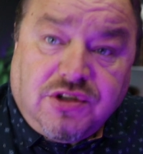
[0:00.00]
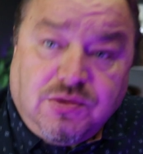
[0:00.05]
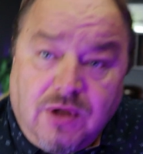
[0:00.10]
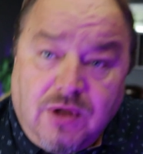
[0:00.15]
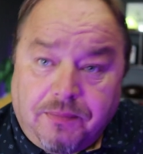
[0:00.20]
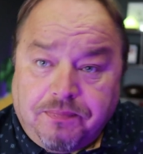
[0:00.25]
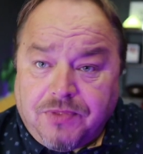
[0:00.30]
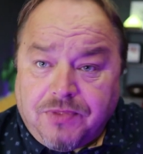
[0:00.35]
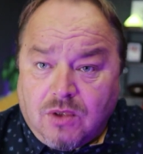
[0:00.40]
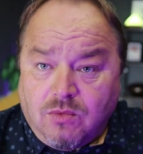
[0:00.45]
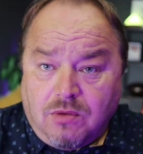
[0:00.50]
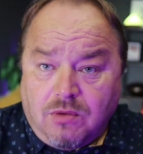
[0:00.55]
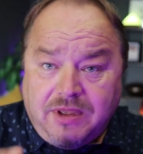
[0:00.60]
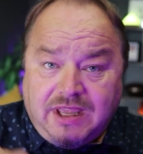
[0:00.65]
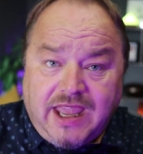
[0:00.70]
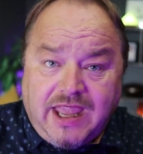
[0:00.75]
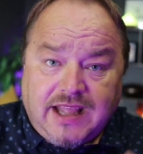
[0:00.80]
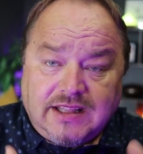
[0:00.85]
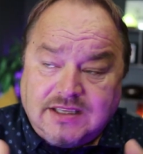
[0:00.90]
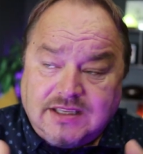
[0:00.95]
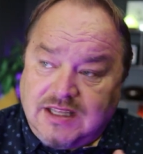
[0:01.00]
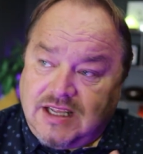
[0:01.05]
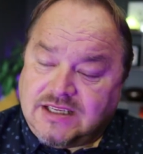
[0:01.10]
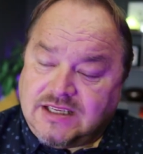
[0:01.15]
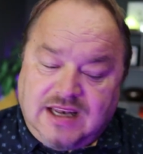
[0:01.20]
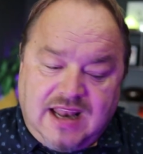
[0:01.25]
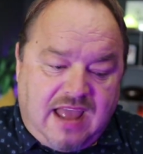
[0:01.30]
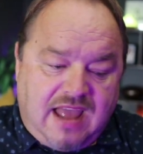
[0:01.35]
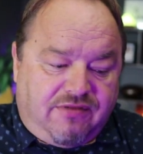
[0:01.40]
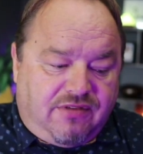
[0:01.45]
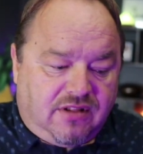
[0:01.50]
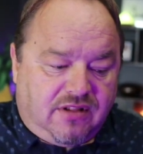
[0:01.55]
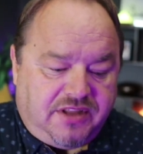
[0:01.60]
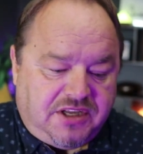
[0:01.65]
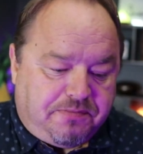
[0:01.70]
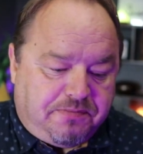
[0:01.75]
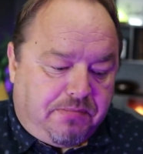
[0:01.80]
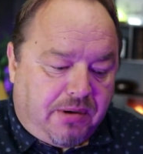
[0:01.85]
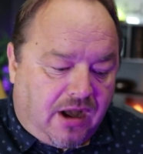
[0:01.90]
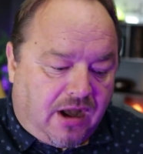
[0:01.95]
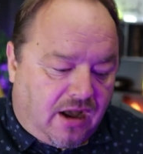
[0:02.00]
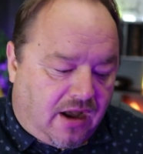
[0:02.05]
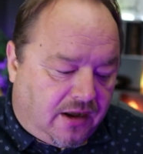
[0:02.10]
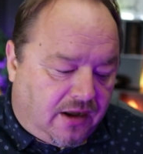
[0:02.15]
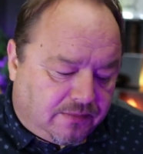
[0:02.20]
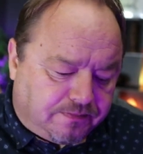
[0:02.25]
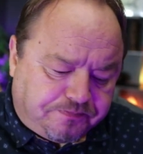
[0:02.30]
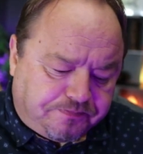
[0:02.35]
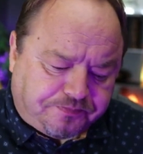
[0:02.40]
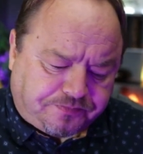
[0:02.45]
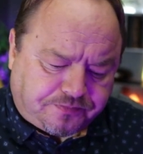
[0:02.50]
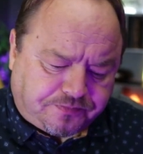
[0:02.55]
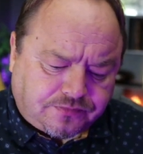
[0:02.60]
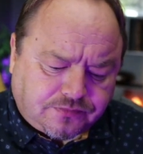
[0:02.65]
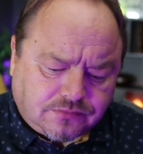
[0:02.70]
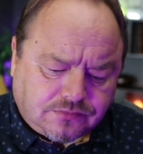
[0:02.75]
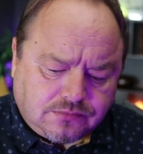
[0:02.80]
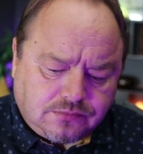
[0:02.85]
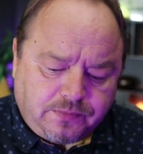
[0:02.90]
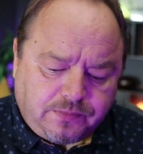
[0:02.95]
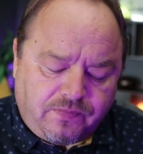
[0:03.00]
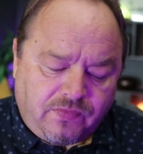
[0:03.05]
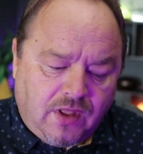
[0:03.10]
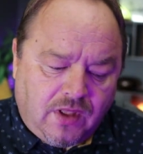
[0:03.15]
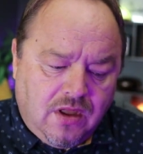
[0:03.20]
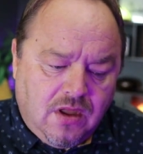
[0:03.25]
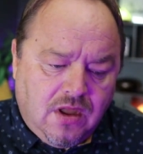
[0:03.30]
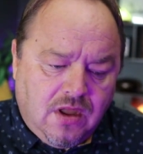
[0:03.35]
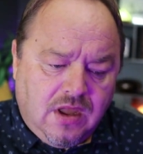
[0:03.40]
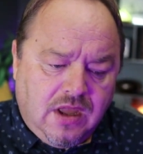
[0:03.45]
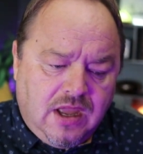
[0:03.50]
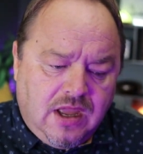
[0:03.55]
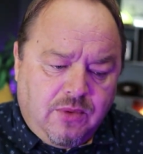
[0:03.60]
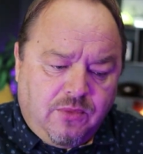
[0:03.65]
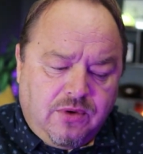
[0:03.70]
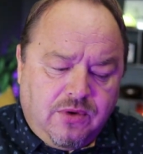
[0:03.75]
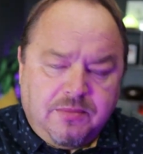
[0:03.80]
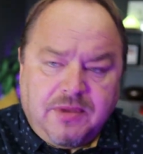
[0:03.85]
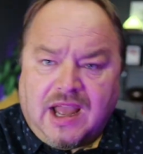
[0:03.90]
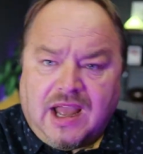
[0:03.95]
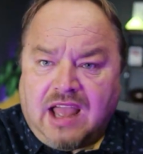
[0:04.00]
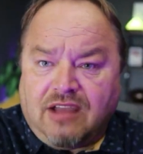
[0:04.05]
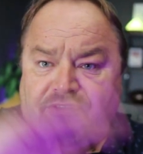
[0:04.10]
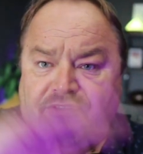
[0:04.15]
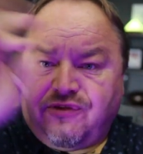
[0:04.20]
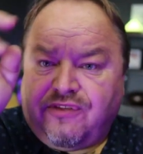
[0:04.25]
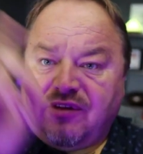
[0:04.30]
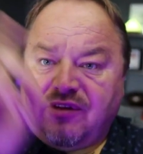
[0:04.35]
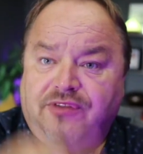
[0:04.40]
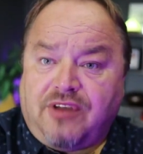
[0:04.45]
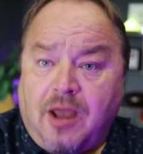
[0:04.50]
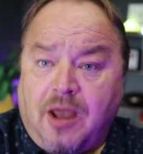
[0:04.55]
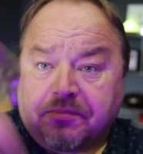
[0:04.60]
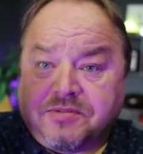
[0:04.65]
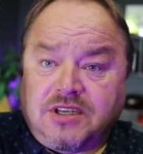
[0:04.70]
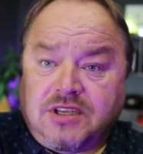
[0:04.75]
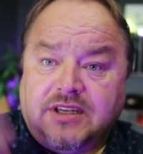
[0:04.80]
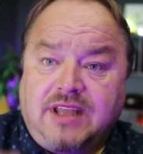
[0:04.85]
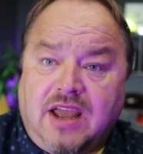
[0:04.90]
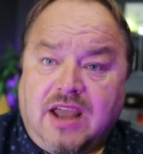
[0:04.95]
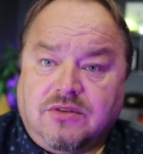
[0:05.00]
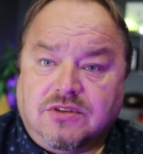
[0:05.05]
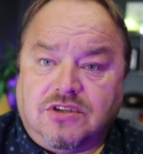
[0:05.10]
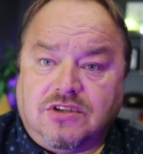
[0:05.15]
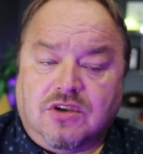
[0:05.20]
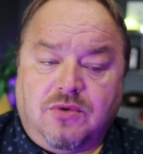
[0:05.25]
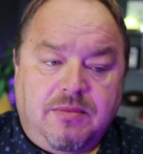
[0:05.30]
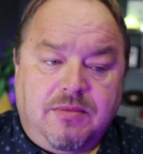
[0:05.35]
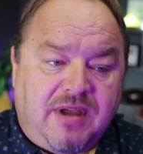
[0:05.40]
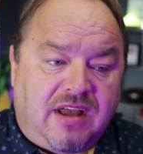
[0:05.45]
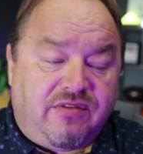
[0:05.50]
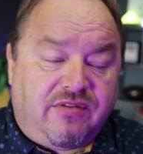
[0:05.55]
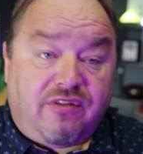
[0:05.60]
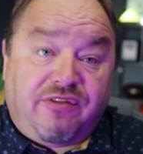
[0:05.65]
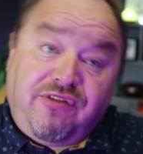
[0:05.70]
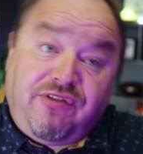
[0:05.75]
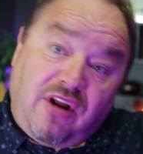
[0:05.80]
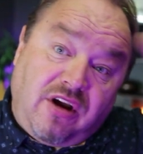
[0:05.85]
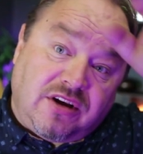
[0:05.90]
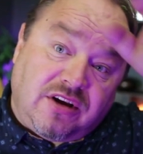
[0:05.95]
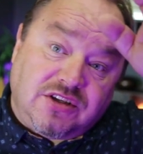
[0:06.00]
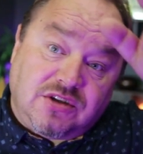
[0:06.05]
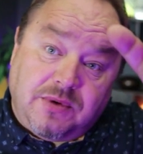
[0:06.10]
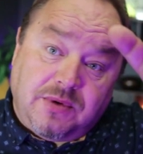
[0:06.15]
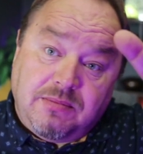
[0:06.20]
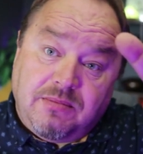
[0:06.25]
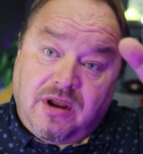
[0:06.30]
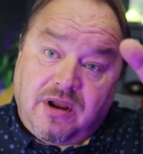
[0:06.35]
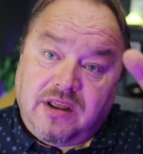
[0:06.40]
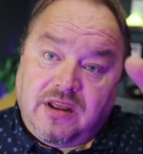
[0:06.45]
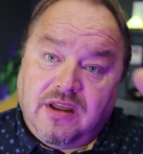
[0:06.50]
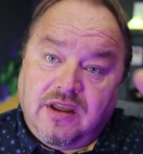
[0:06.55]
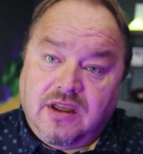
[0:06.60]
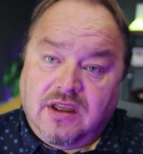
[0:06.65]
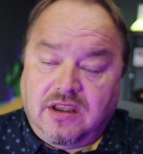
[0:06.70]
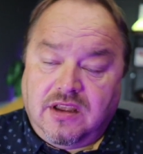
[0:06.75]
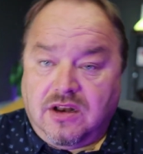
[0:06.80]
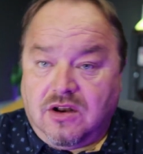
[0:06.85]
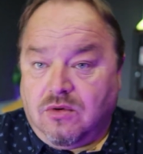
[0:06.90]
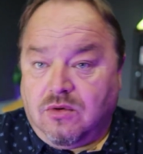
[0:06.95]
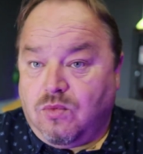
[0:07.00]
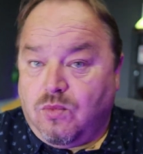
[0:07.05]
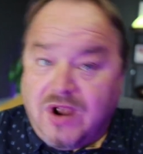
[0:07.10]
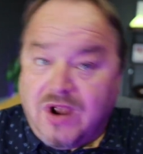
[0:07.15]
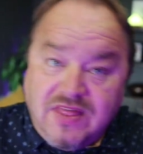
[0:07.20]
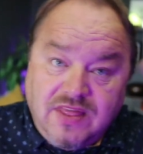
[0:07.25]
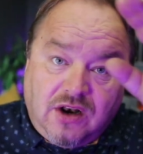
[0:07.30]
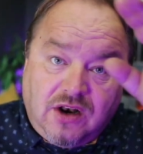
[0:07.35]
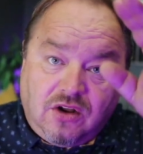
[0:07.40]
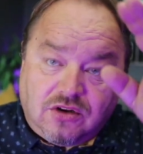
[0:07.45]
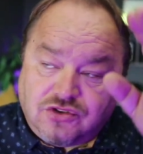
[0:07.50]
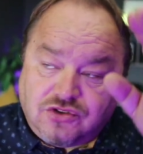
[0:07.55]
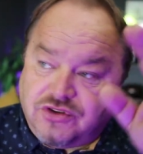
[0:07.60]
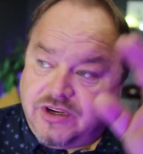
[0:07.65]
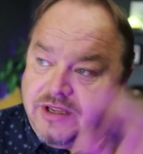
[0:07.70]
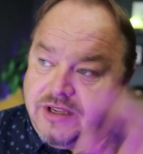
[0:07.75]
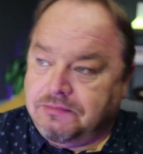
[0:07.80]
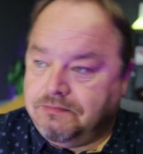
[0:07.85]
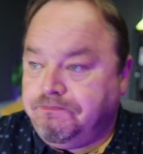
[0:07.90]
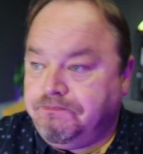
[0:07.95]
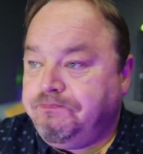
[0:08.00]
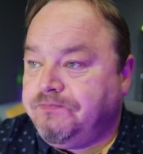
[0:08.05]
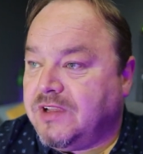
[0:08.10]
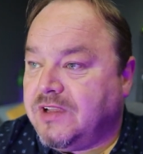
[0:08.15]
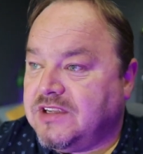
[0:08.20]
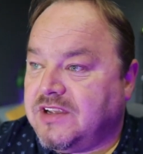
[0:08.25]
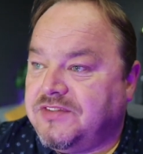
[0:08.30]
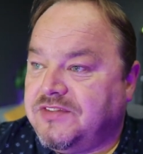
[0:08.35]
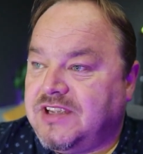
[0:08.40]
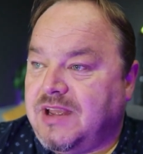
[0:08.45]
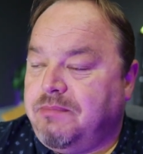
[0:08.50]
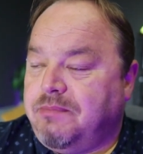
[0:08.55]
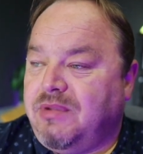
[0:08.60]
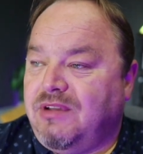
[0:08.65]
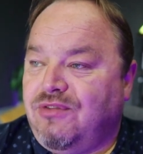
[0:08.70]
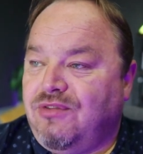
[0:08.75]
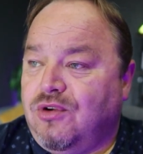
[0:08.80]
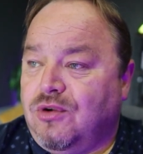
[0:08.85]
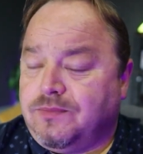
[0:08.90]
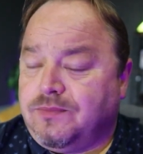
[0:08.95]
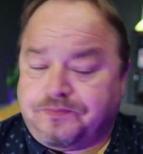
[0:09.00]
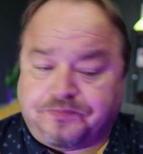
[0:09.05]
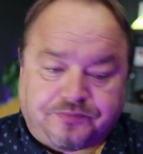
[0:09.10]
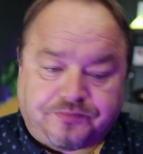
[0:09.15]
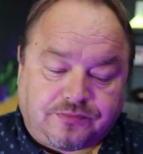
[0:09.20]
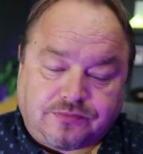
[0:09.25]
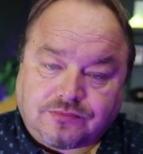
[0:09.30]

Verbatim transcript: as well, when we get to this level, this bar, it, we might have ups and downs. So we might have a flux or we might, you know, win the lottery, as I've said before.